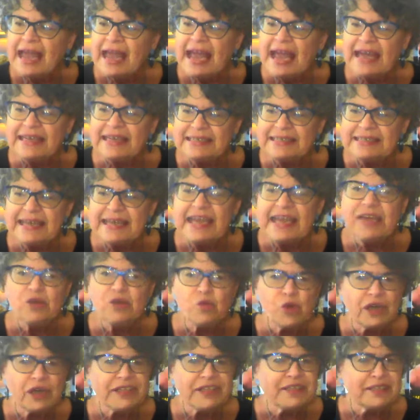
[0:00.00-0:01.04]
And Satan
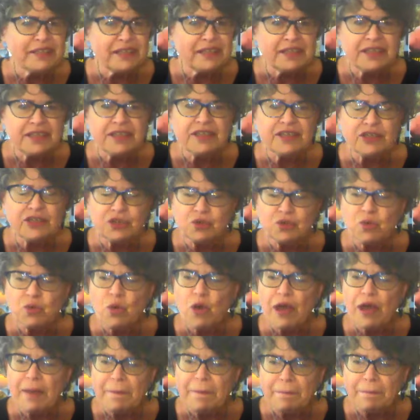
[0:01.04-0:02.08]
wants to
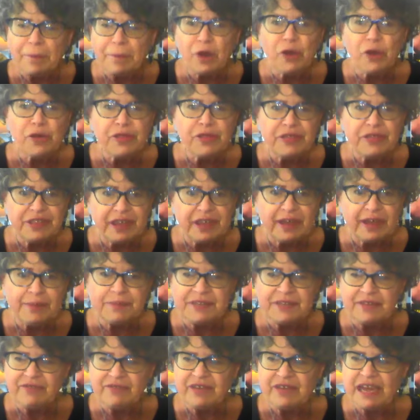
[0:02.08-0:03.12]
destroy both types
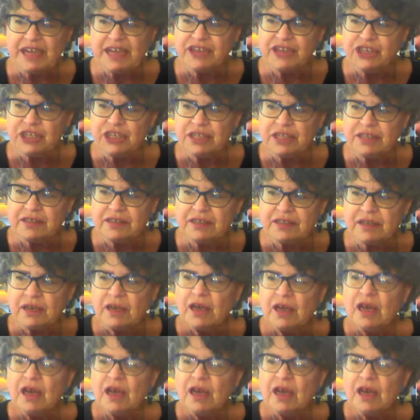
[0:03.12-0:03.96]
of nations.